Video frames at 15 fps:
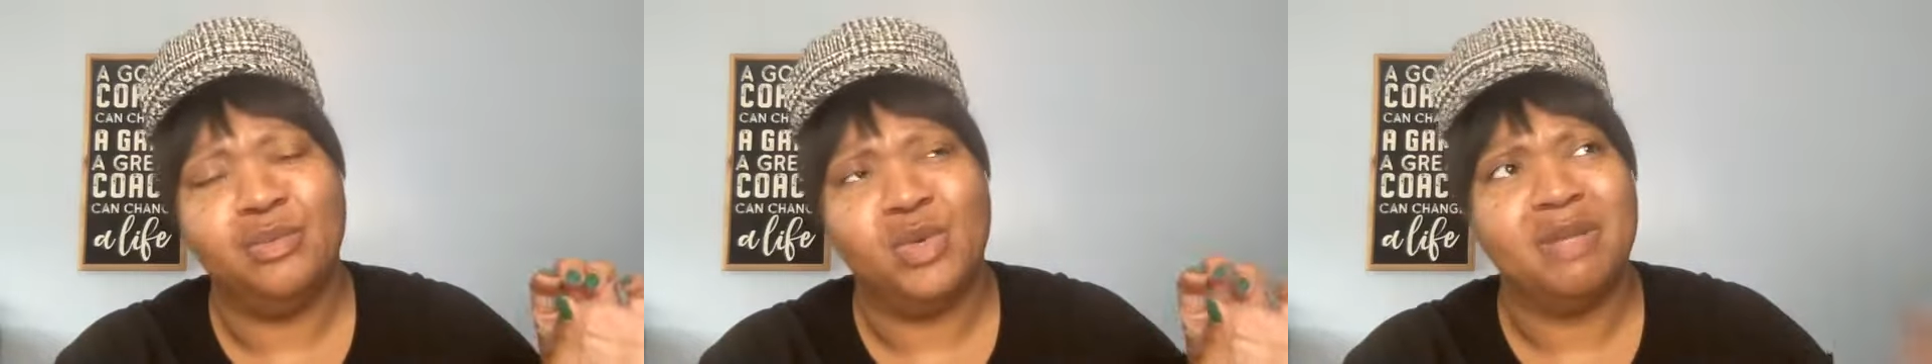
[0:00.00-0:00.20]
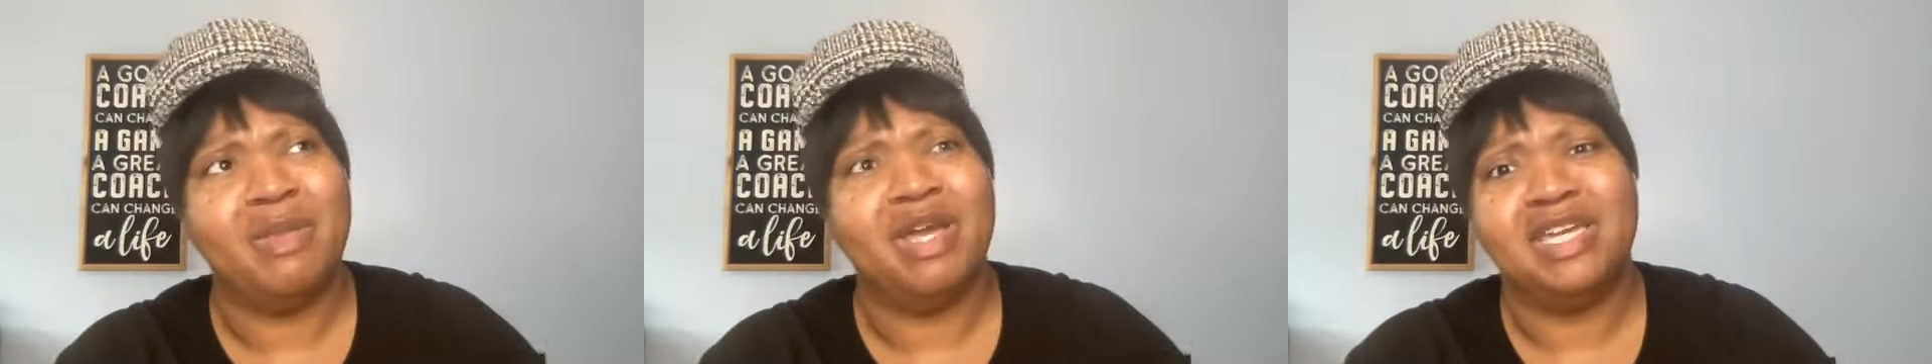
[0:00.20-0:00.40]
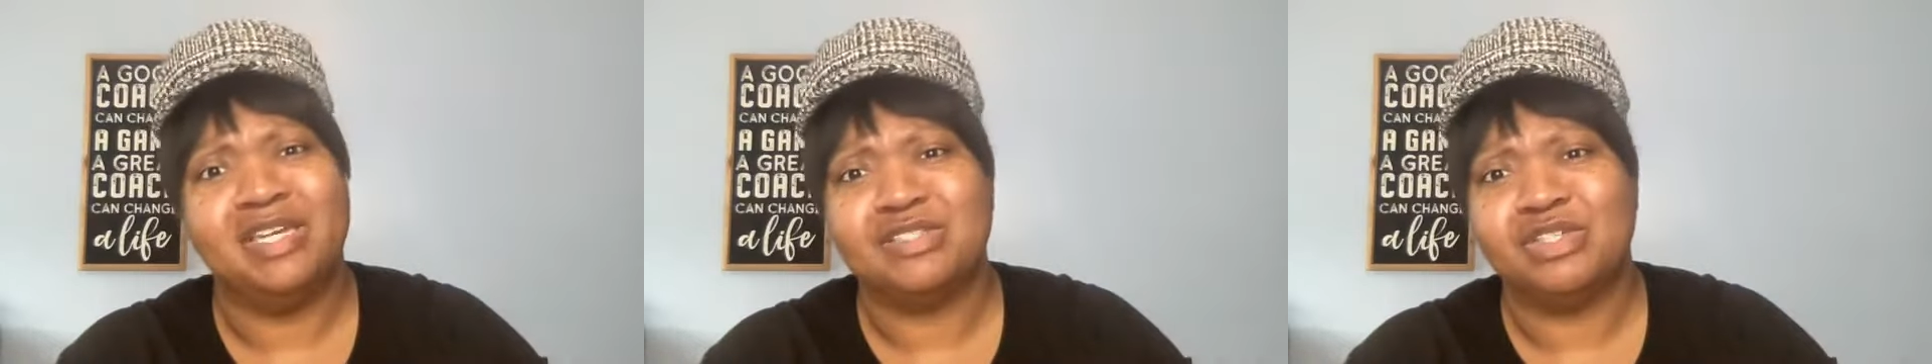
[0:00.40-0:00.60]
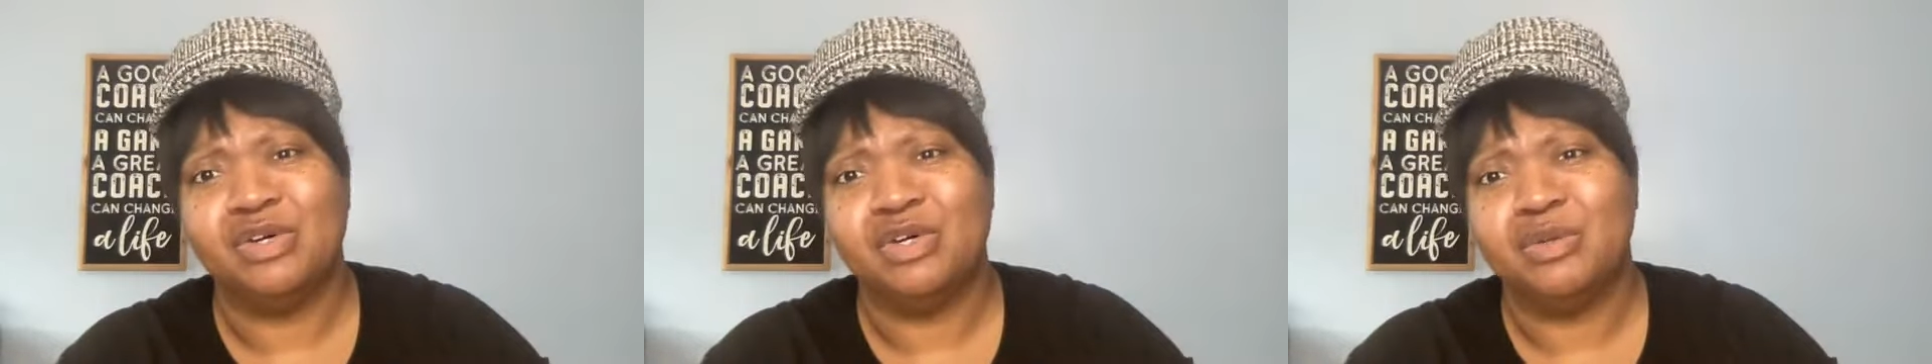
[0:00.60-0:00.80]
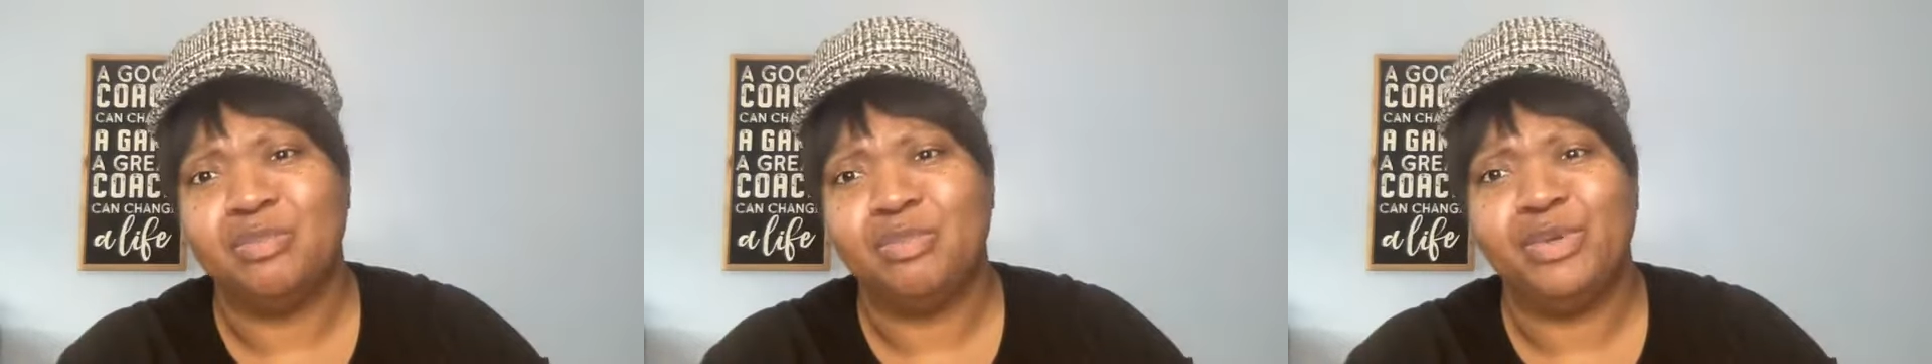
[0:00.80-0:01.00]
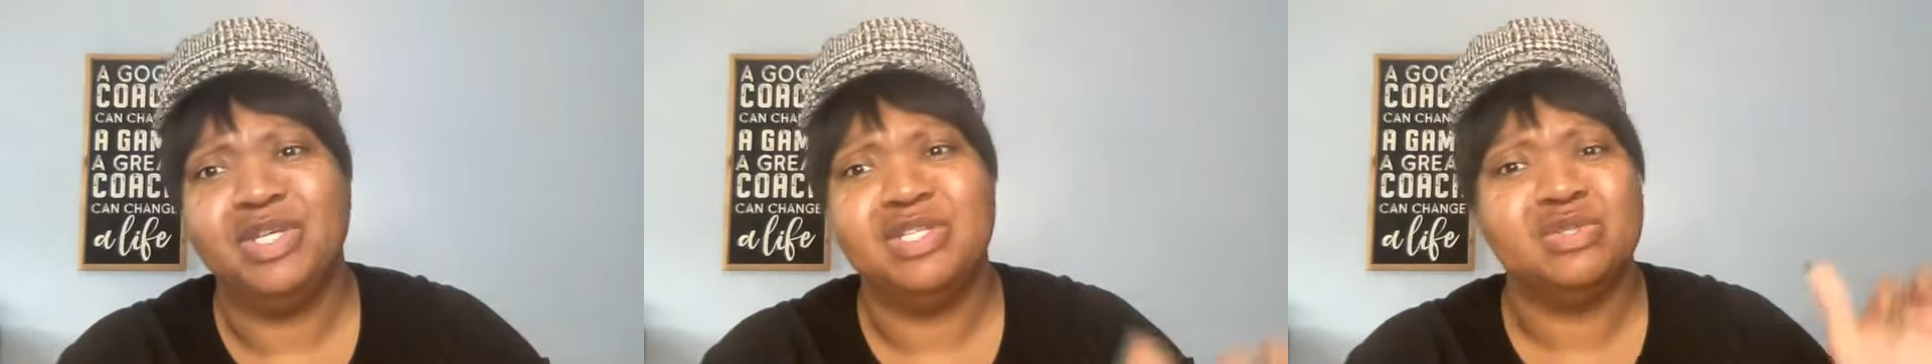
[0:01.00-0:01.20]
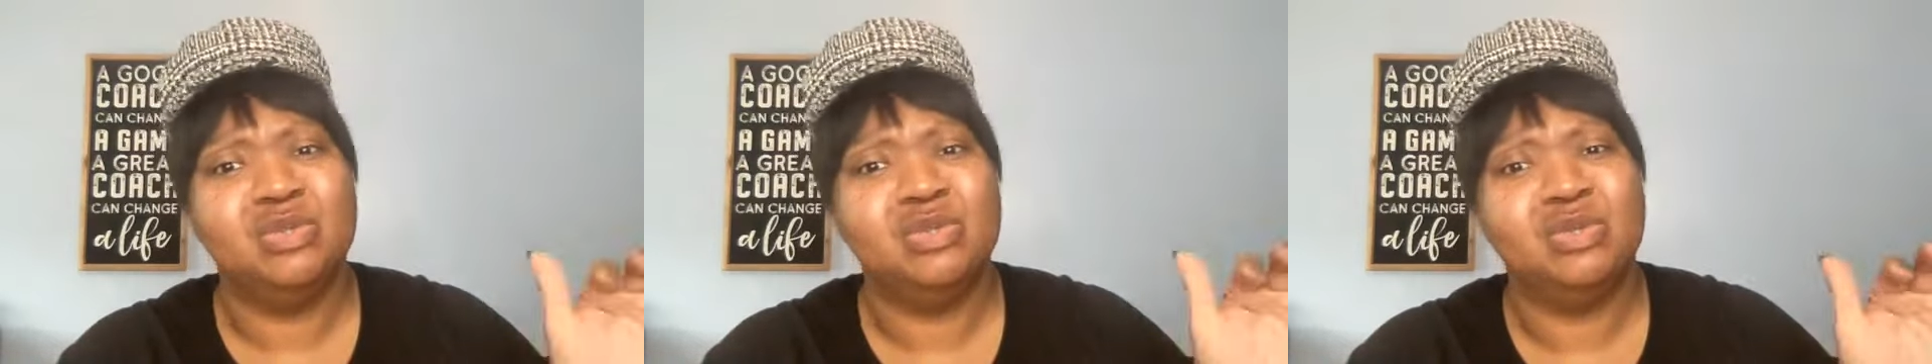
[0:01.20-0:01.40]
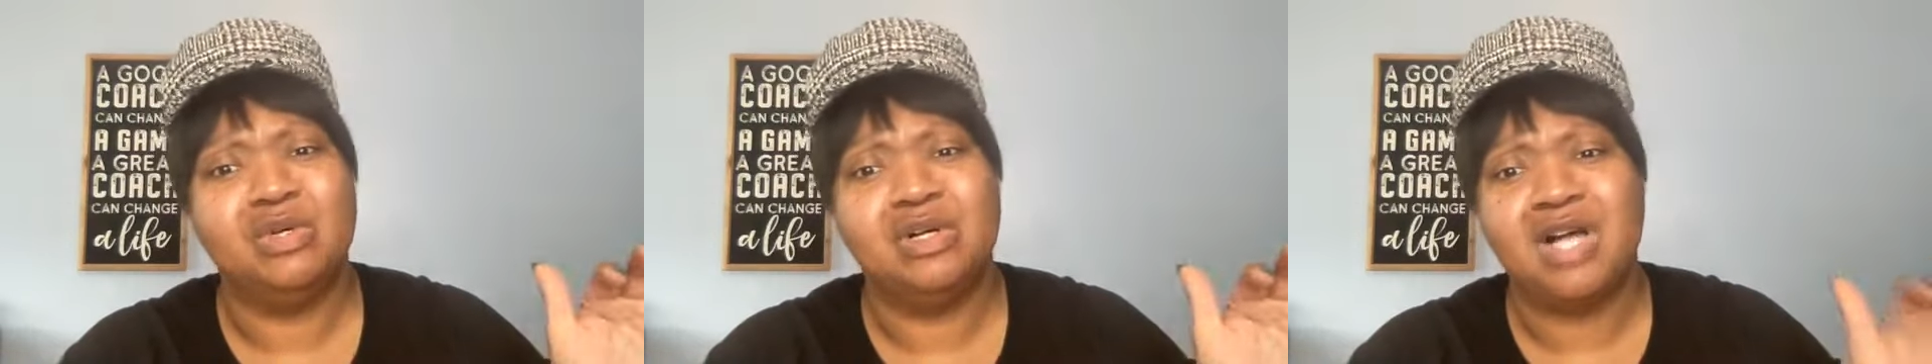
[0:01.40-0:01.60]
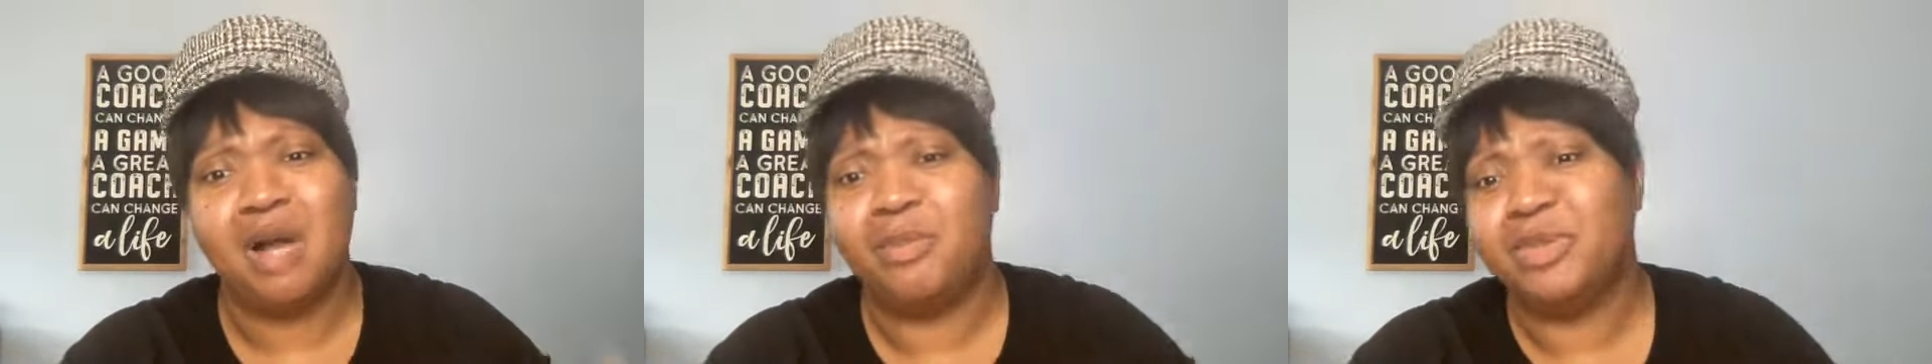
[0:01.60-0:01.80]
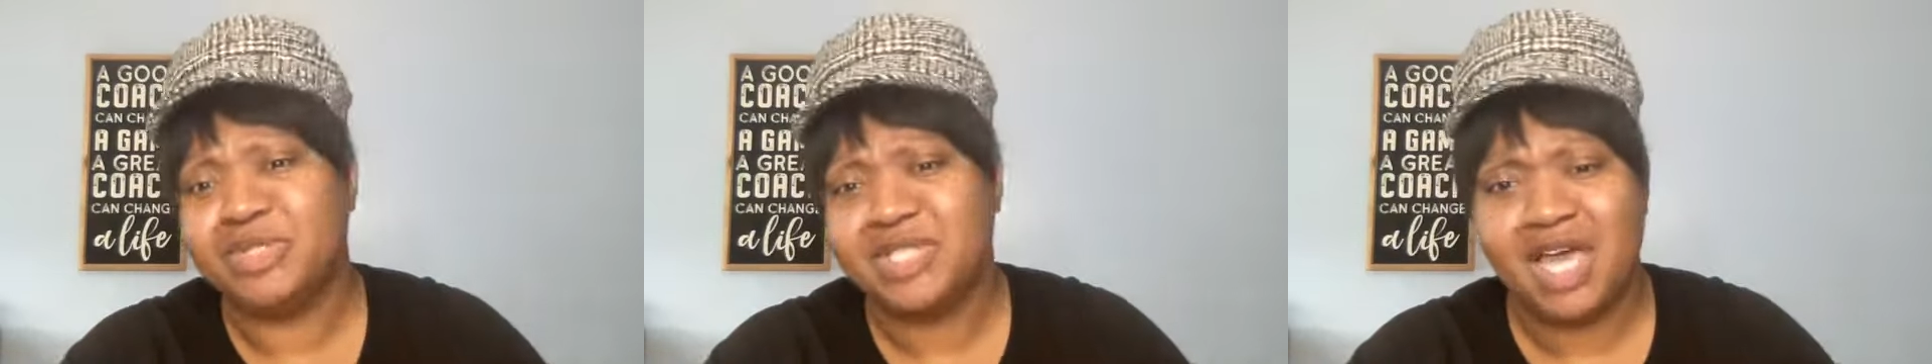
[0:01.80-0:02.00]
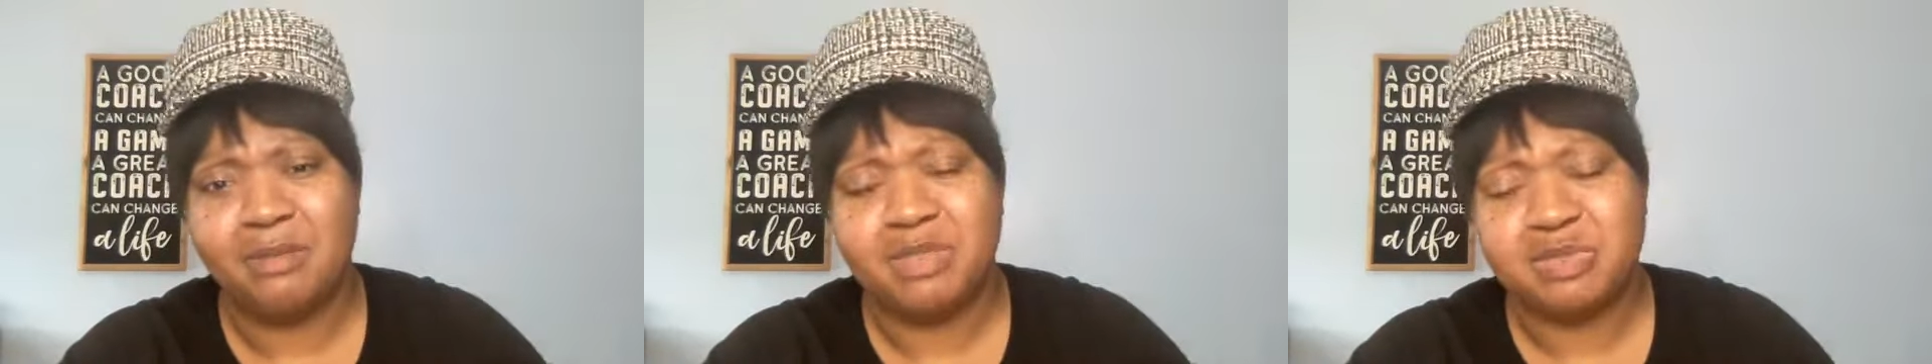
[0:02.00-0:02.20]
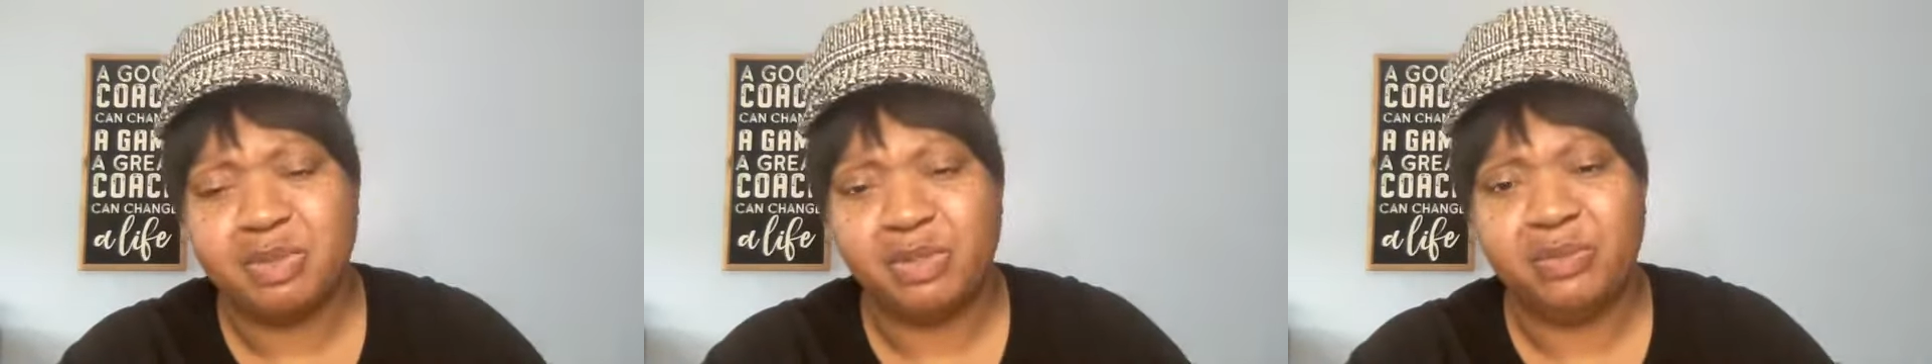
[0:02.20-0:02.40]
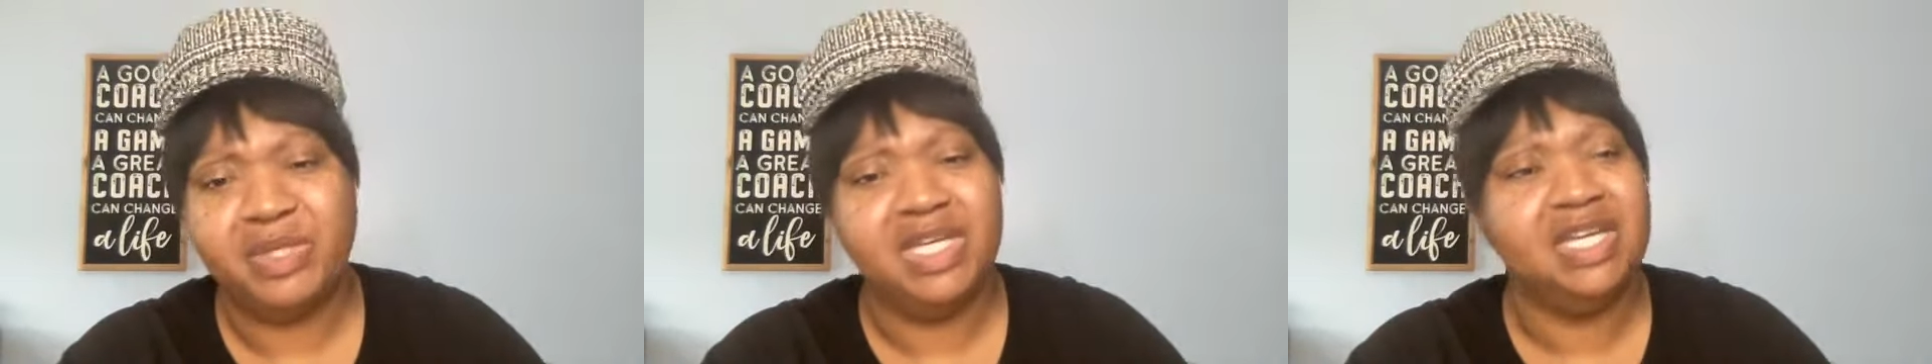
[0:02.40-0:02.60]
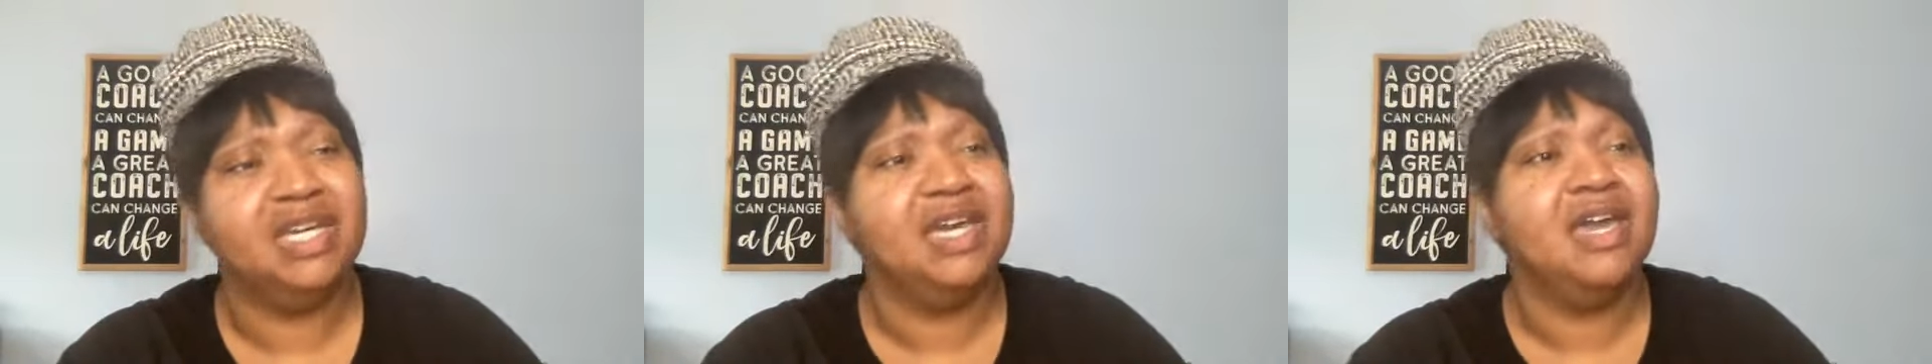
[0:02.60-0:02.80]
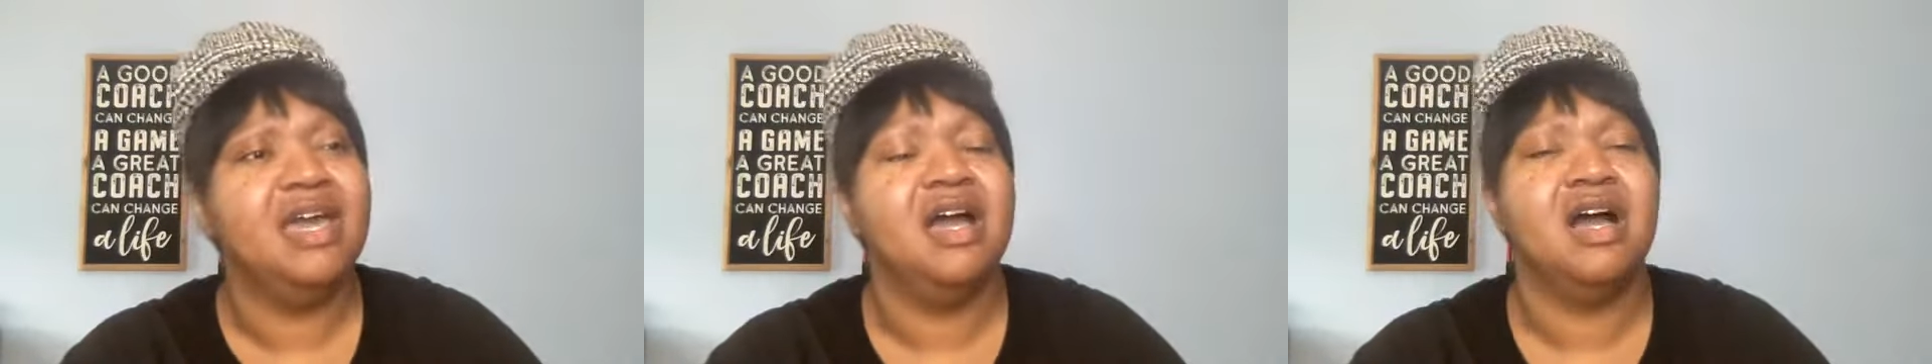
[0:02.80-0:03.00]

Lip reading: one of my kids to go to preschool a couple times per week.